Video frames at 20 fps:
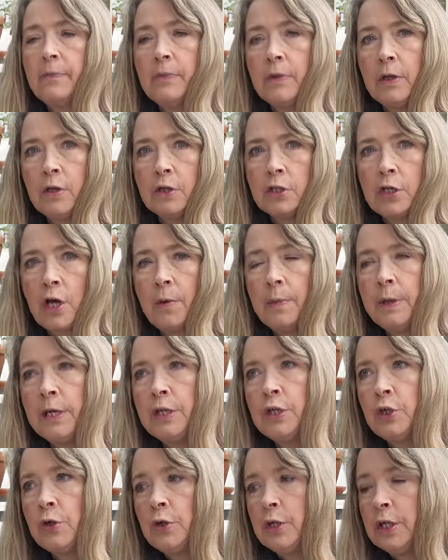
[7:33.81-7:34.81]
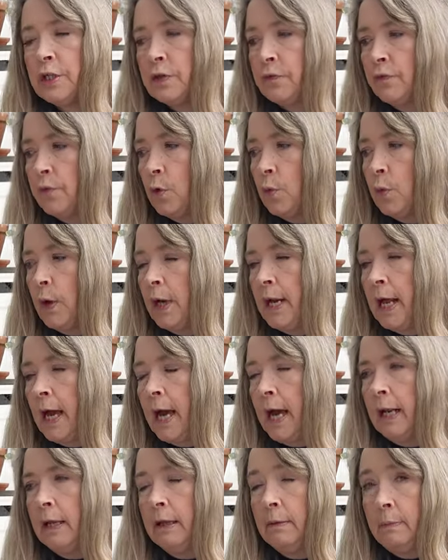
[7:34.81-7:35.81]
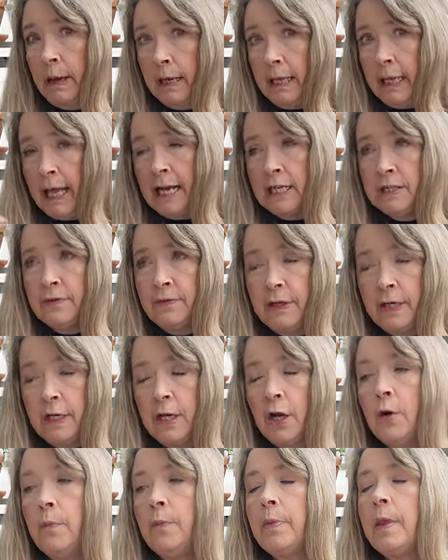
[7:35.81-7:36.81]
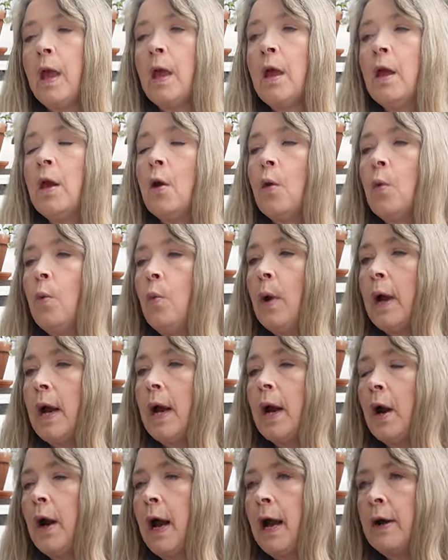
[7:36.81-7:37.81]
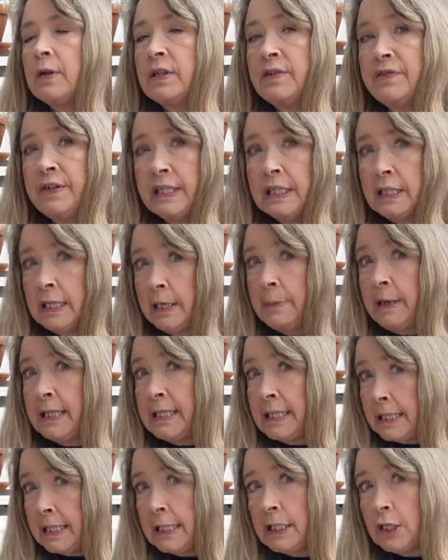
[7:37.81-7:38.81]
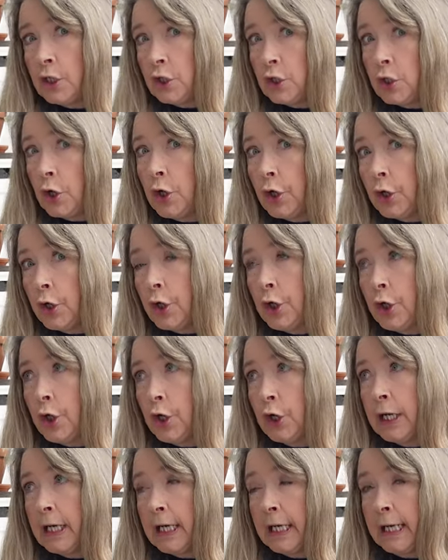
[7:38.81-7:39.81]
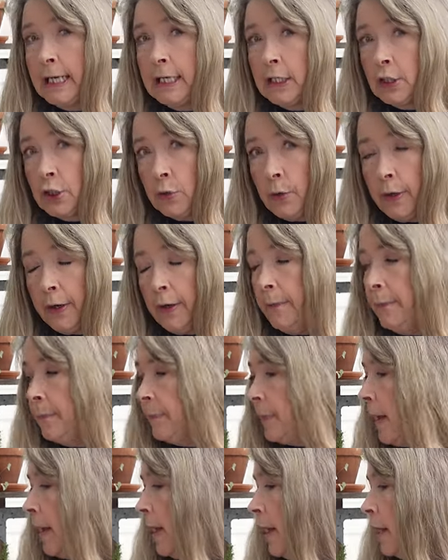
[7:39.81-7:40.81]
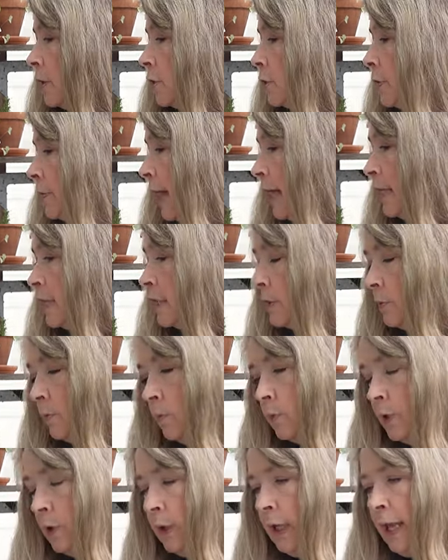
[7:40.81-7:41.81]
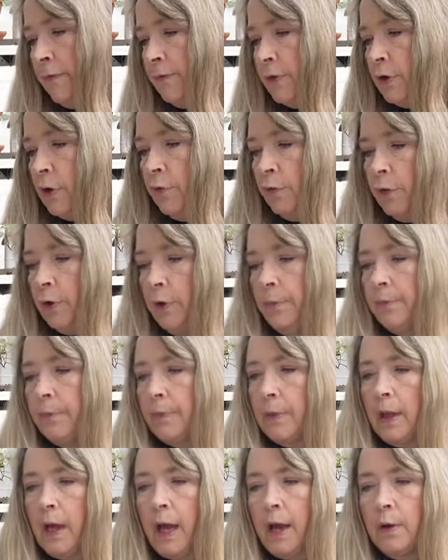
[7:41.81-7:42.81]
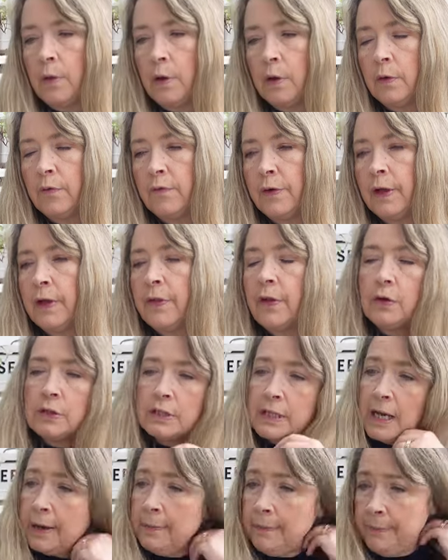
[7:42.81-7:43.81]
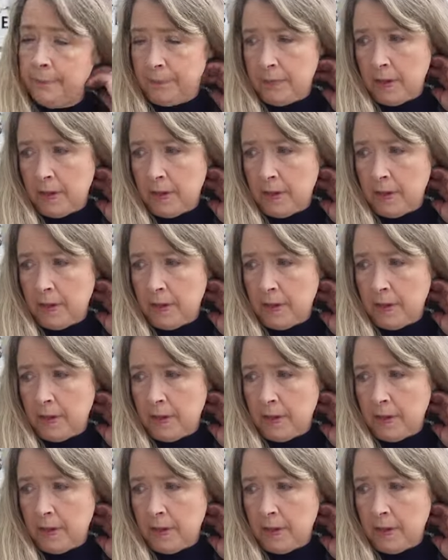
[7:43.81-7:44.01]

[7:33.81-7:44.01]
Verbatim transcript: You saw me do this for when my last video where I was fixing my seed starter kit soil. So that's the leftover. I will fill those up.